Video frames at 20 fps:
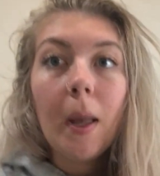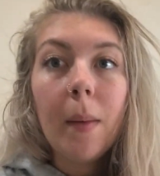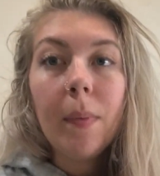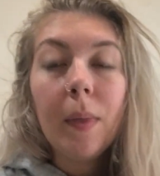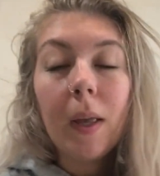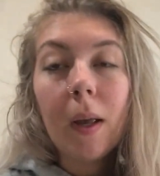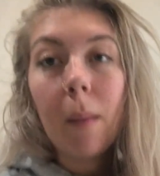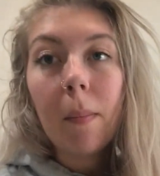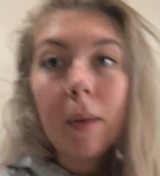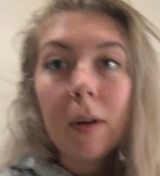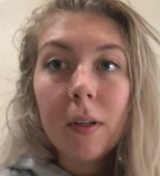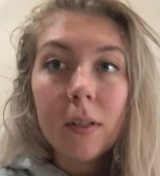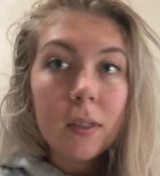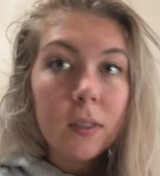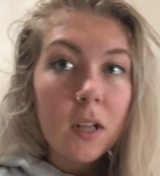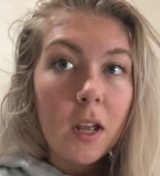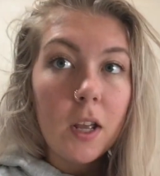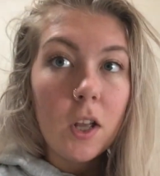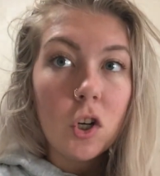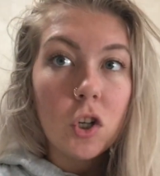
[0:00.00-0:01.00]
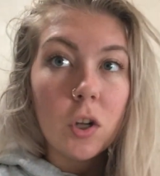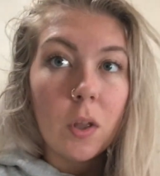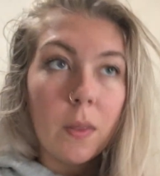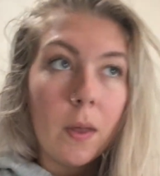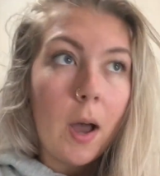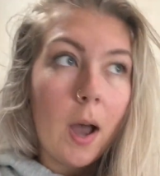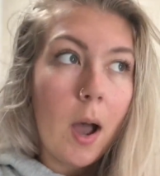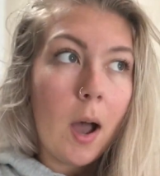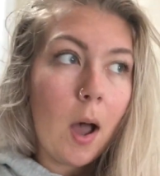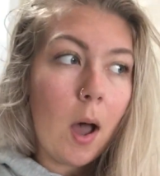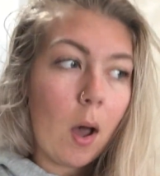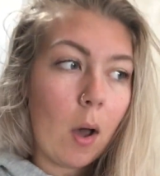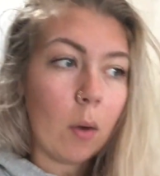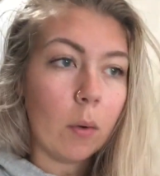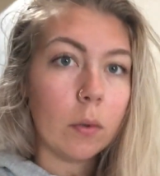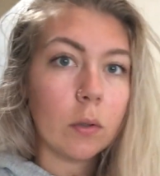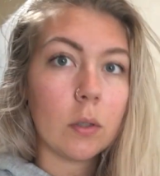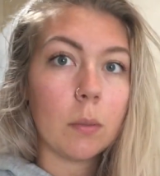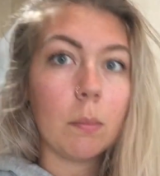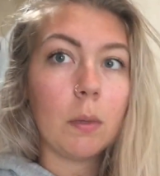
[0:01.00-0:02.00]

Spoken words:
I think I'm gonna sage the house.